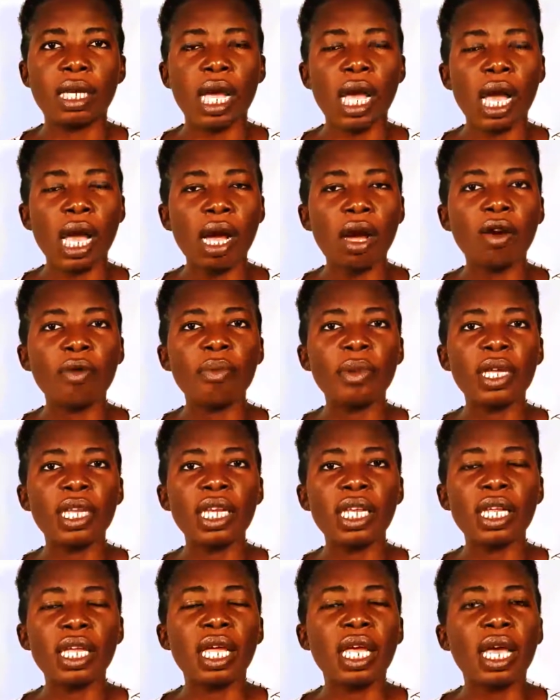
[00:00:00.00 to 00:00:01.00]
How
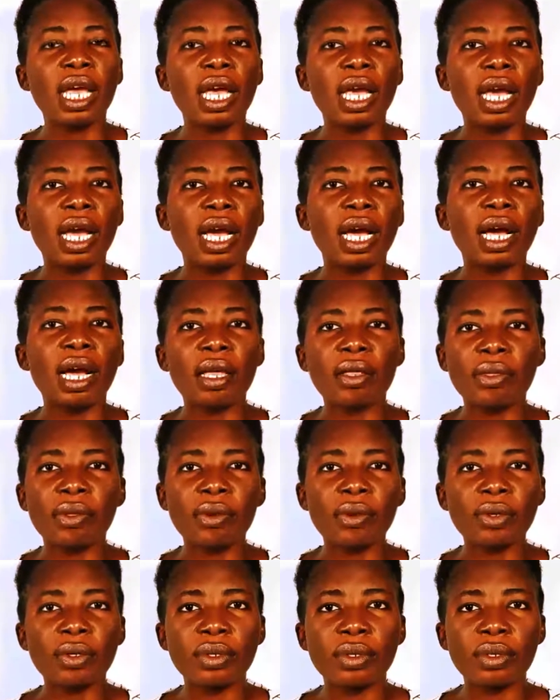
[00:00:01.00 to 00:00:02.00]
many are
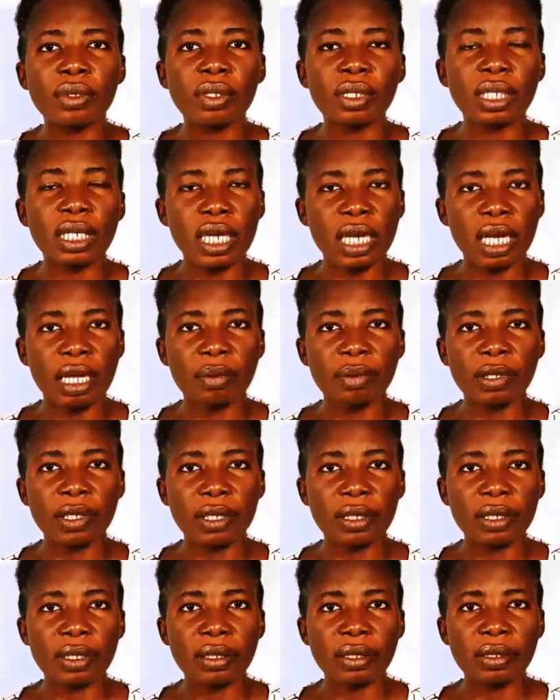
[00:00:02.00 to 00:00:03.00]
those
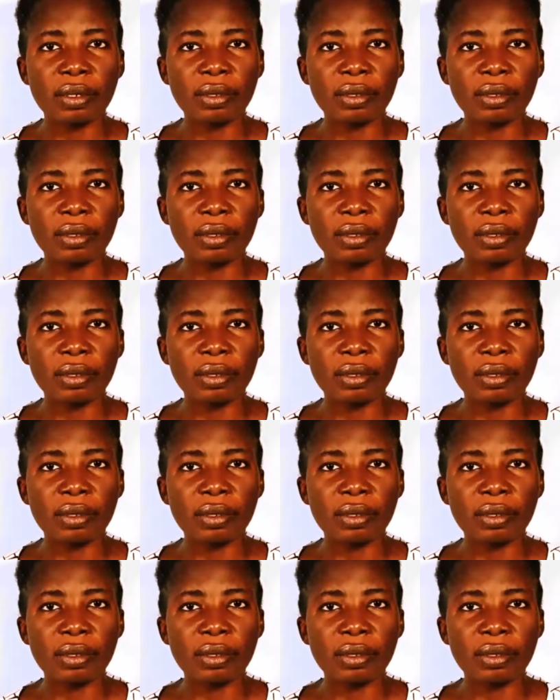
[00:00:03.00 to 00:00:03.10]
yams?